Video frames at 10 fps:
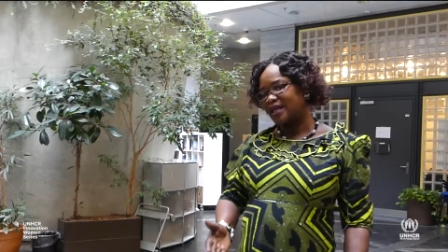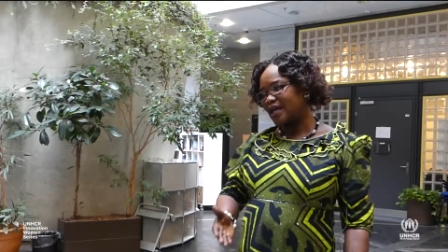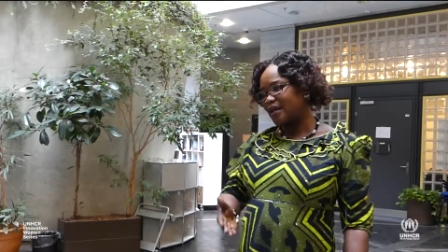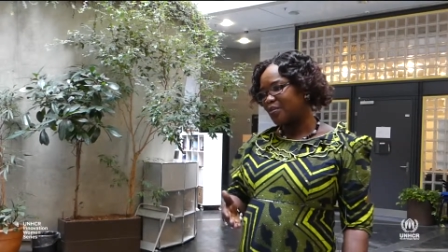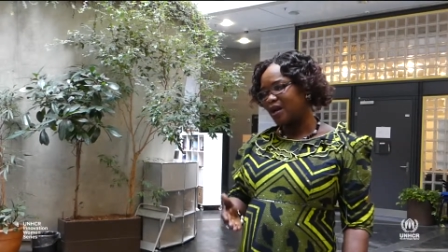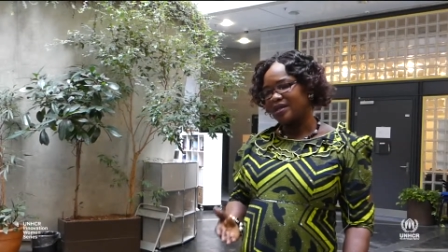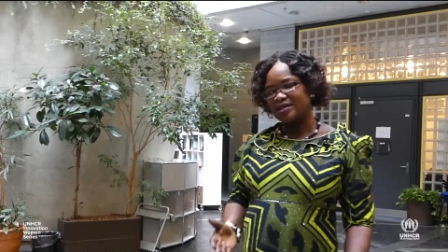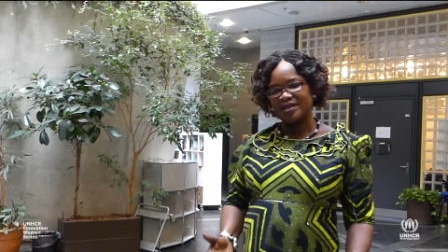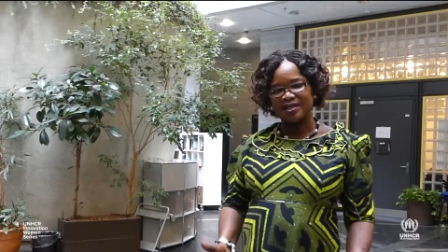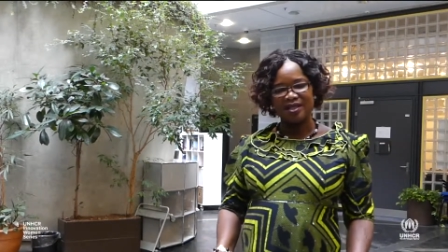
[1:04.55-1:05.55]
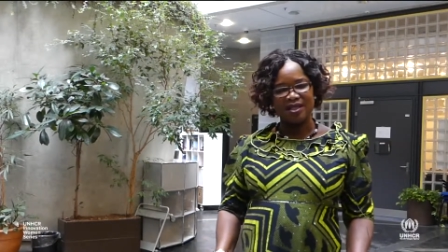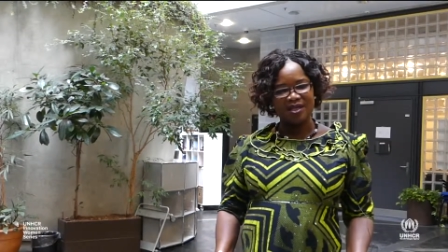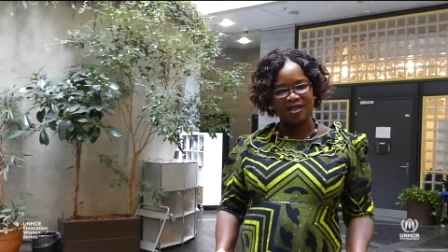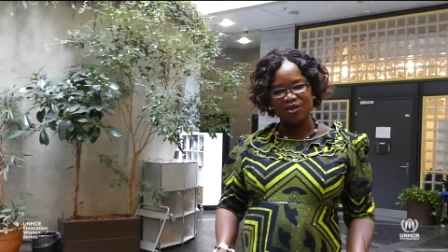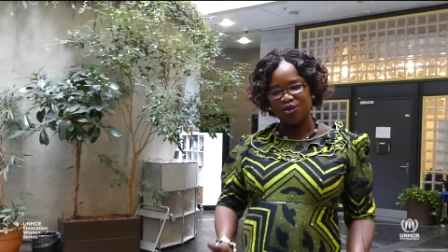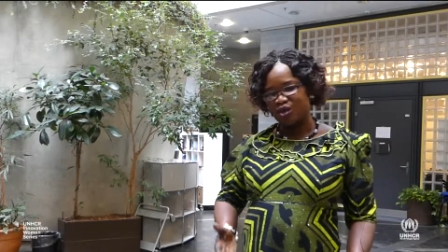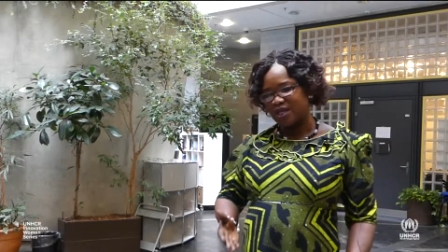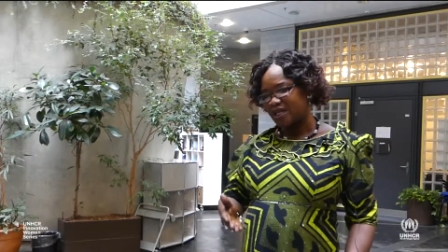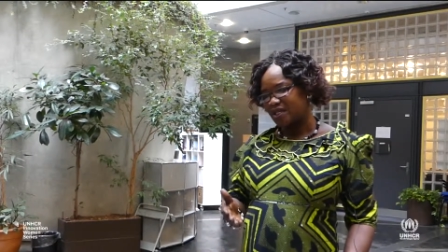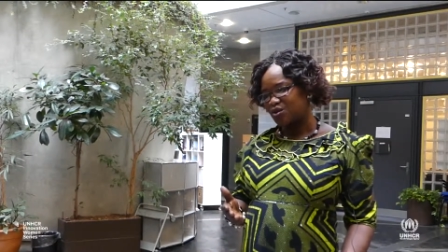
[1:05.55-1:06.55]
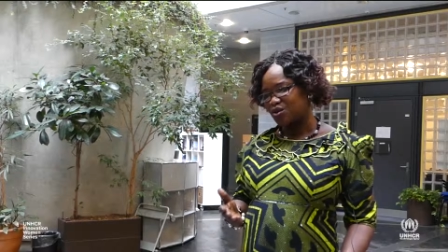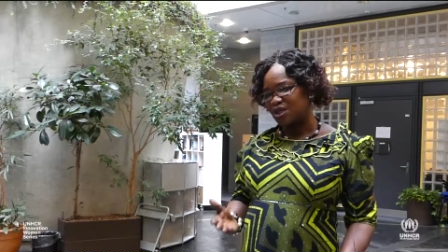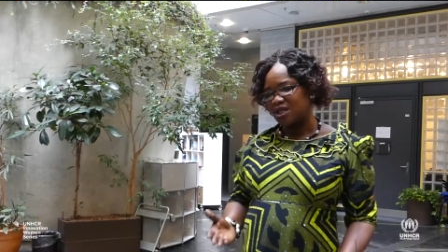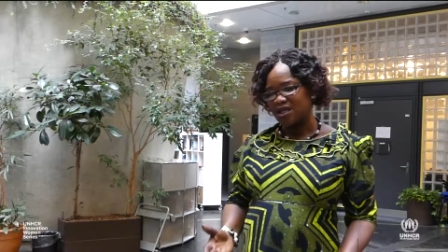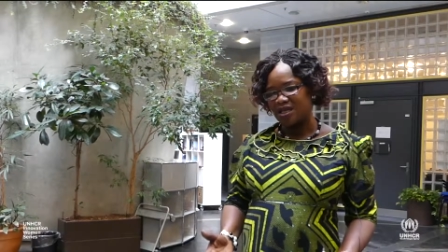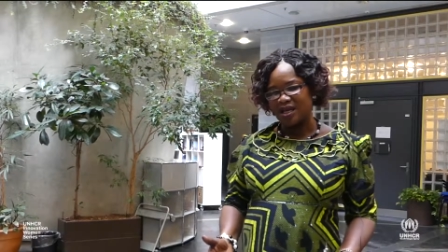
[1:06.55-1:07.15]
a balance is uh, stricken to see